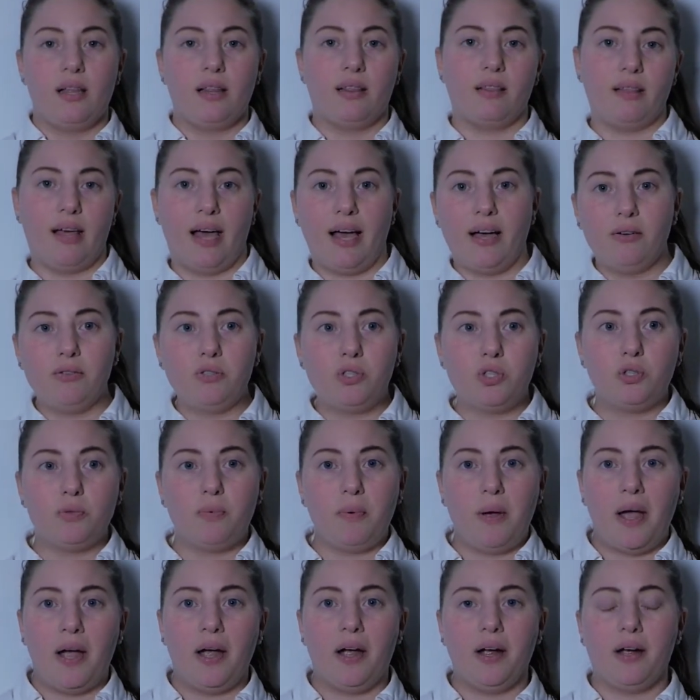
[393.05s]

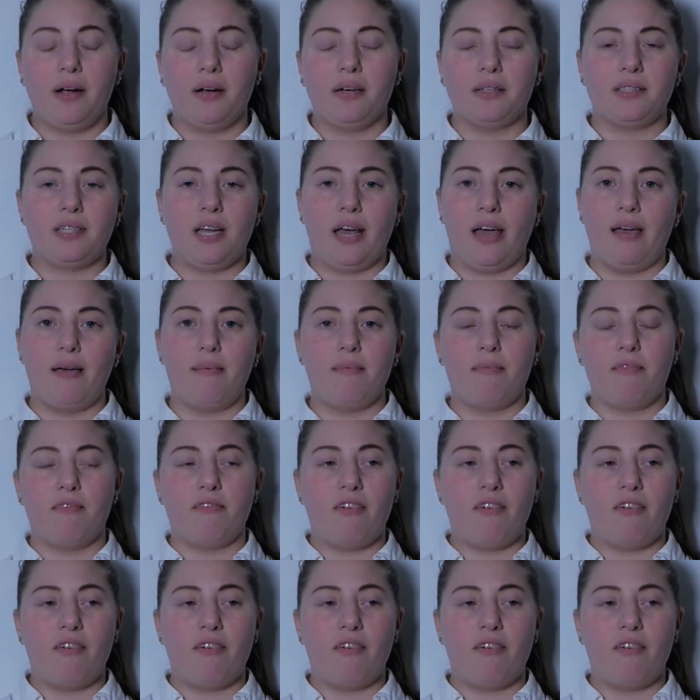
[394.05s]
loungewear type